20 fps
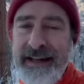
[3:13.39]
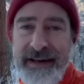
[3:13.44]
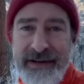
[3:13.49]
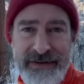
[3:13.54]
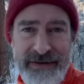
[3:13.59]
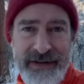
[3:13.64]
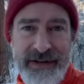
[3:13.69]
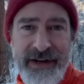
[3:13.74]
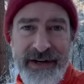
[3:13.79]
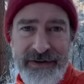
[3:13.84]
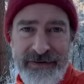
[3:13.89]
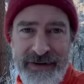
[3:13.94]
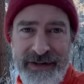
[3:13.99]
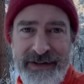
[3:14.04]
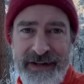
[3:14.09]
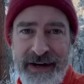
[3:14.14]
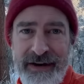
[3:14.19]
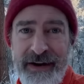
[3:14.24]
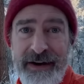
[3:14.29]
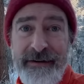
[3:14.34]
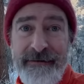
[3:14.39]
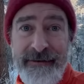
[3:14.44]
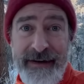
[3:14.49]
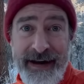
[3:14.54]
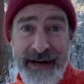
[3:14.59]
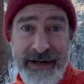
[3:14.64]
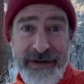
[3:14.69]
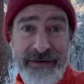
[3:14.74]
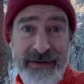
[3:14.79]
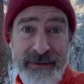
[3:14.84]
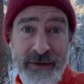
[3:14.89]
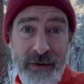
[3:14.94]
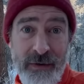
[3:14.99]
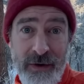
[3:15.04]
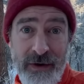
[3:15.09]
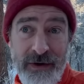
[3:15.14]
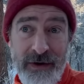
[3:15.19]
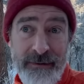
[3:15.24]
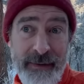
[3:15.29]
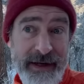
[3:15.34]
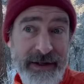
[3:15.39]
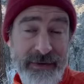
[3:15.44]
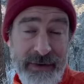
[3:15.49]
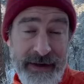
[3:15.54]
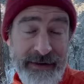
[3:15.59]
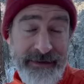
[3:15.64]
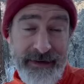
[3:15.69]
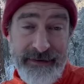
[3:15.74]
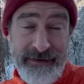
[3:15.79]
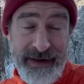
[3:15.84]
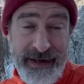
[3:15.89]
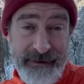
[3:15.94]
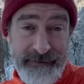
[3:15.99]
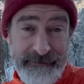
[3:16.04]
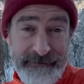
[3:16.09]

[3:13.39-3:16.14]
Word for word: These are the countries that are going to vanish from the world by 2050.